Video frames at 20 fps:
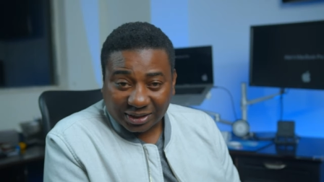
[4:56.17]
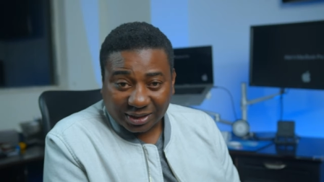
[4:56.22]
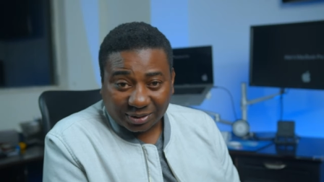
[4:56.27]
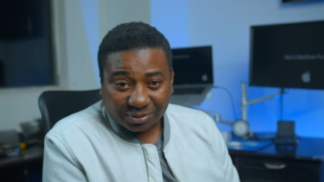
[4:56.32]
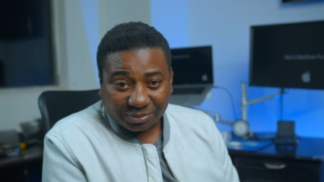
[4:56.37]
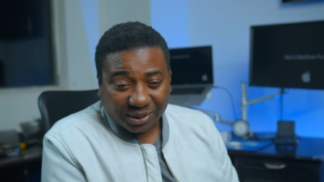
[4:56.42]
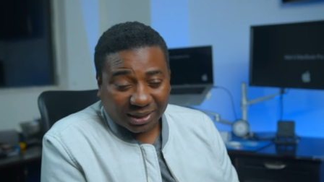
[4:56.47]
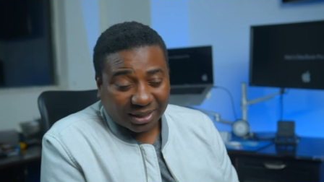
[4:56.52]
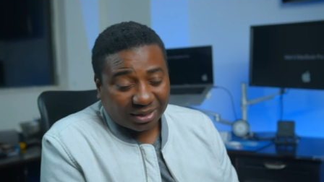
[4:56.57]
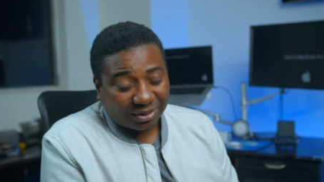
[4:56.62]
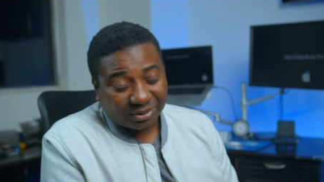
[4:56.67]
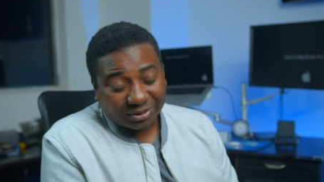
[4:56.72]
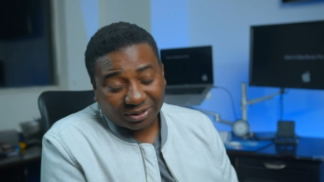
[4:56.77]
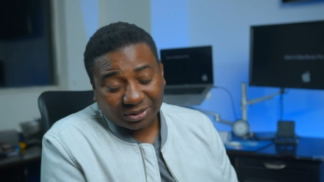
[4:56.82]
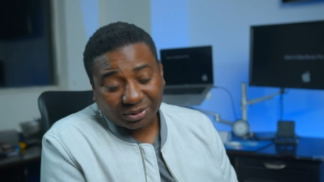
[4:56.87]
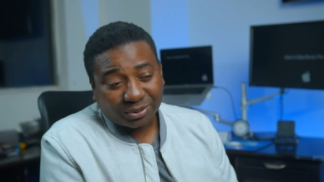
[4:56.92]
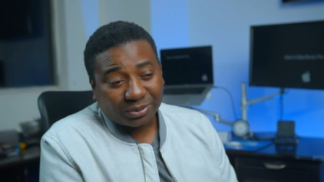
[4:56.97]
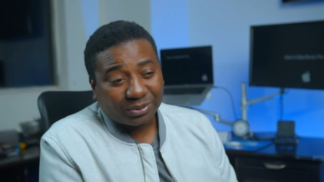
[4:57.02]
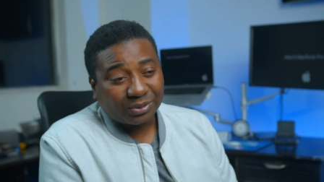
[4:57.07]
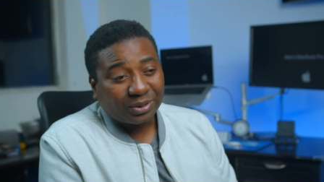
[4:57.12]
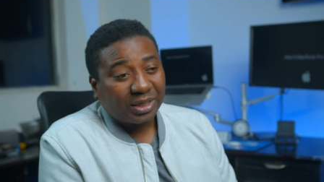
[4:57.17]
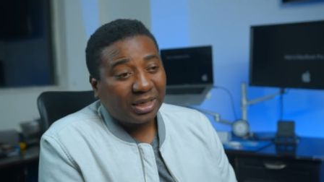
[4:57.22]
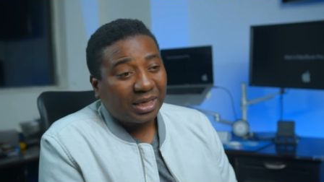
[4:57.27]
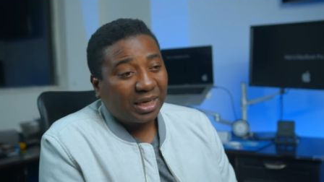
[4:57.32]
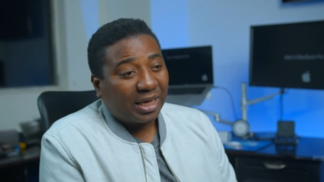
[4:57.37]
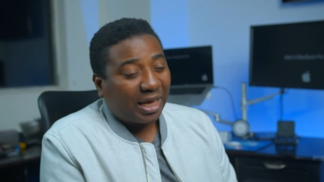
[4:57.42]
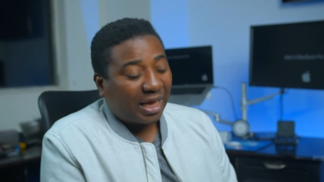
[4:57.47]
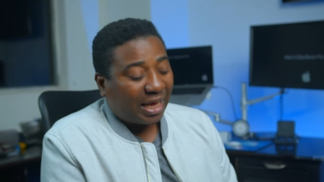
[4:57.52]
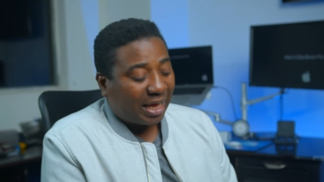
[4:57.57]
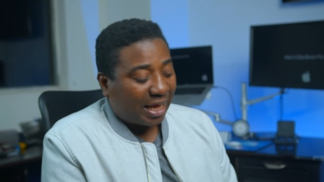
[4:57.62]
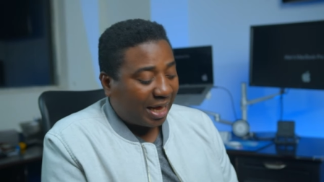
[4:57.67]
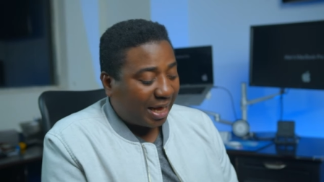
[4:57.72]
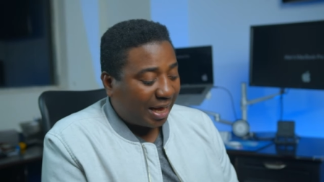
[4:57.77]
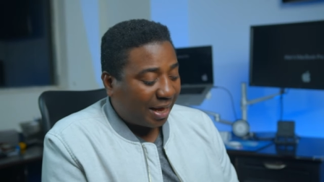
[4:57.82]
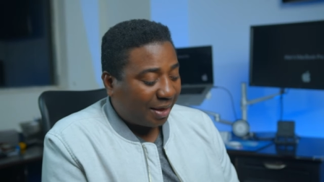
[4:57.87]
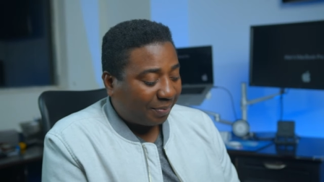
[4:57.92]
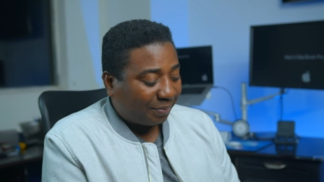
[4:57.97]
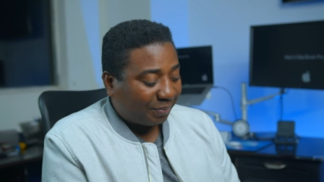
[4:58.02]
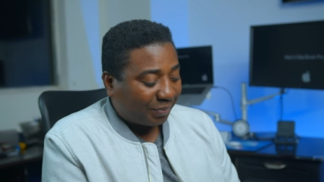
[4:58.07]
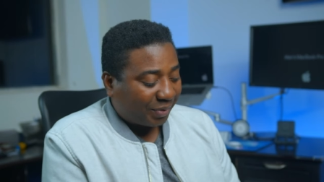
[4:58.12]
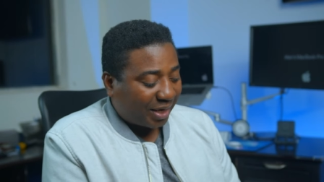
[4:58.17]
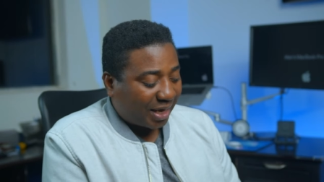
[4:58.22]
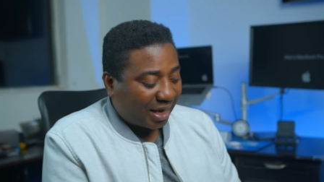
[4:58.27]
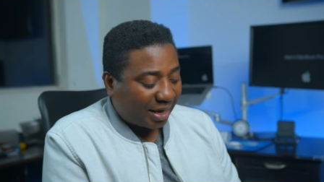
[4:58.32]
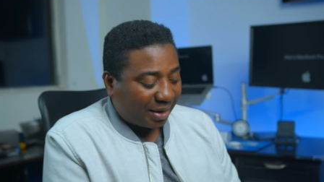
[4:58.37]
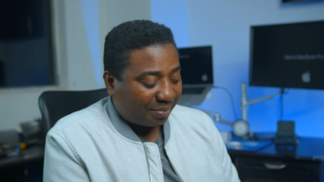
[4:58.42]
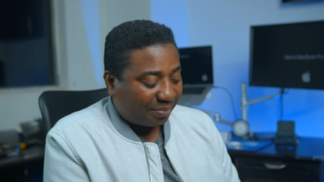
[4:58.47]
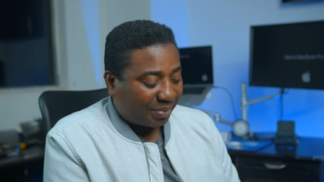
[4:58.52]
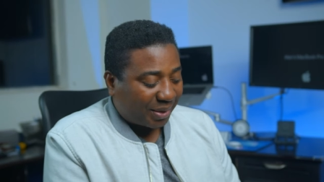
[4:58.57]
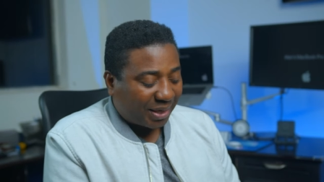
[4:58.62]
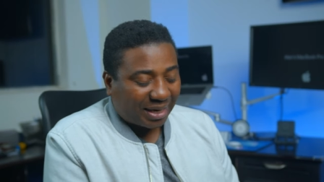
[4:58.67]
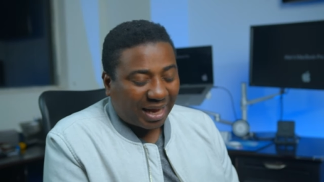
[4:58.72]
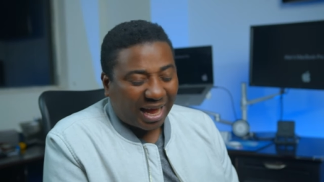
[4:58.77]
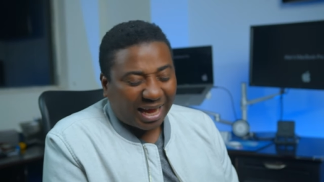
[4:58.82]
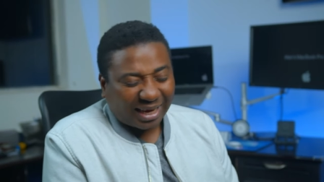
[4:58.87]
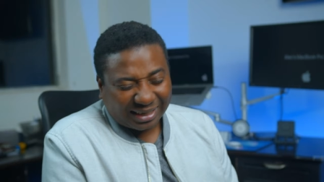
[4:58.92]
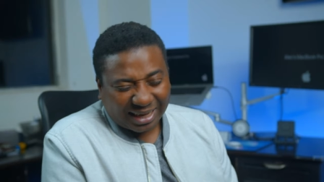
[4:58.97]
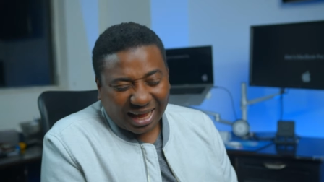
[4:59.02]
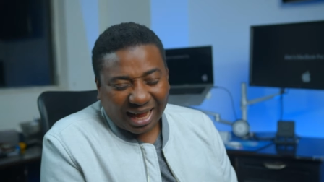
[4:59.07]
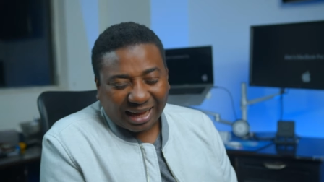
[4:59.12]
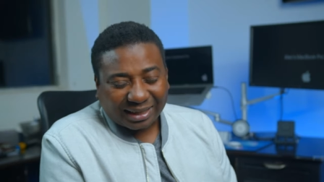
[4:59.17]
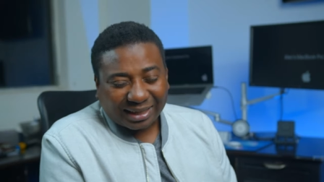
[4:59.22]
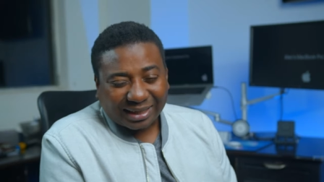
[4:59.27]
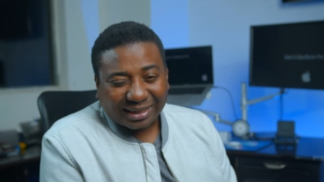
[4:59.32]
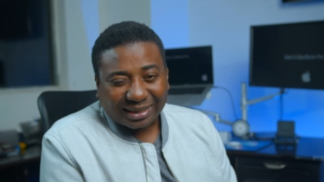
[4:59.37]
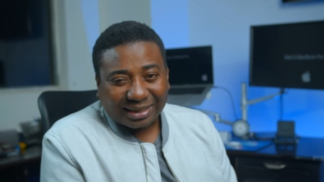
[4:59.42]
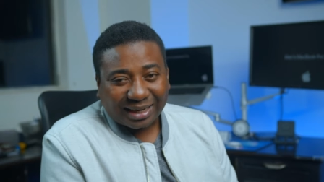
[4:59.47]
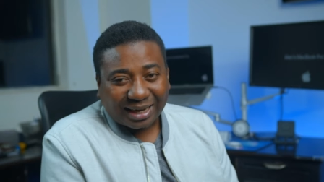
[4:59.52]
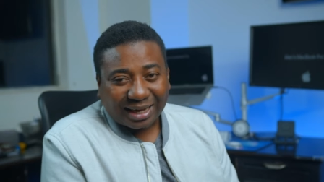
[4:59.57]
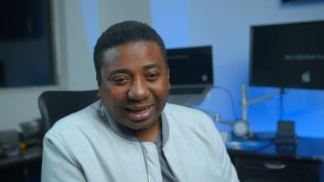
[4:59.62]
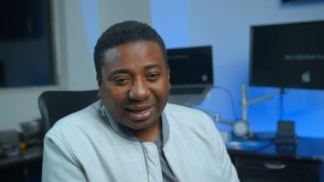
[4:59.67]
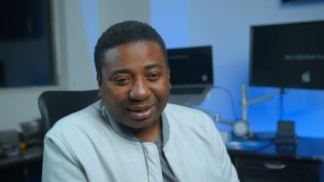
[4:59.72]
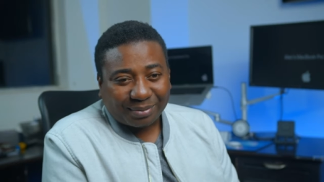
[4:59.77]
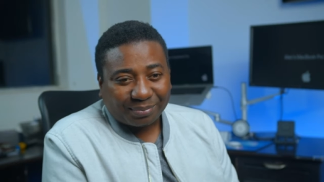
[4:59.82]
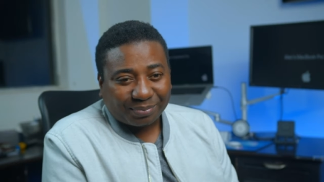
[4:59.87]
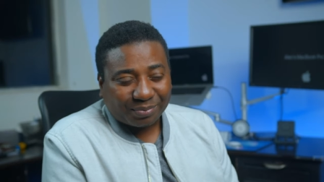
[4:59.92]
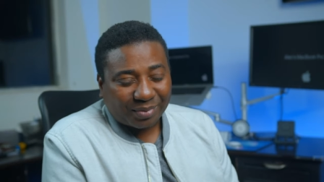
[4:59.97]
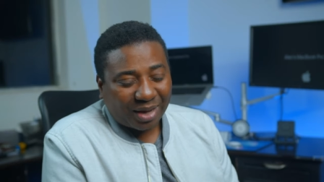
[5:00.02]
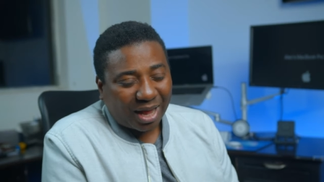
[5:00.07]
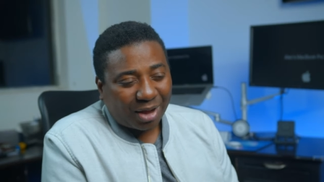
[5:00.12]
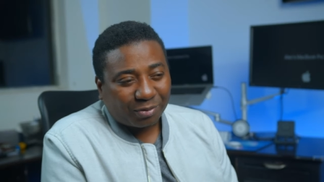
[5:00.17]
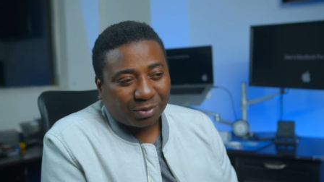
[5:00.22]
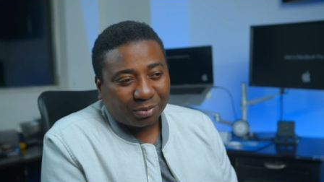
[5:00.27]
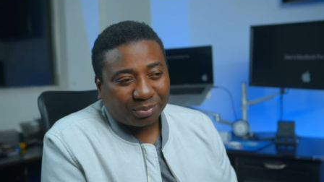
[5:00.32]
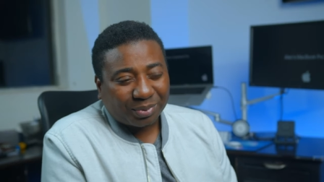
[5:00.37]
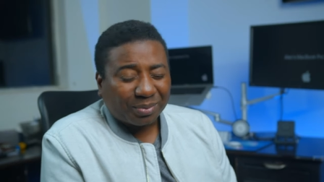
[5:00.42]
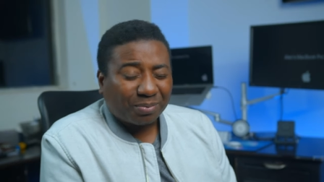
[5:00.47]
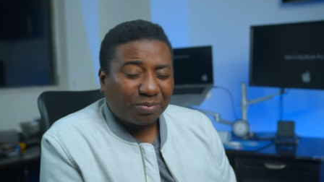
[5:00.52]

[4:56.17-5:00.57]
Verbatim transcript: week or so um, yeah but i i think um, i won't be